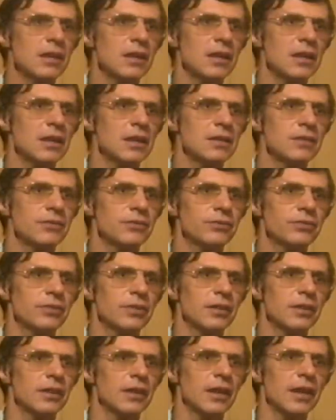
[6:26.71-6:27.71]
life
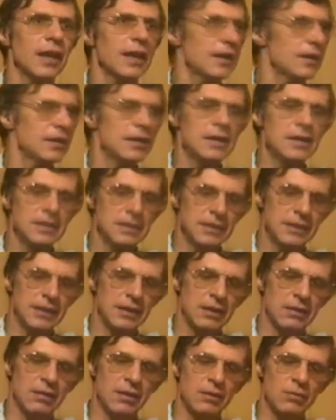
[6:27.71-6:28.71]
had it hidden there.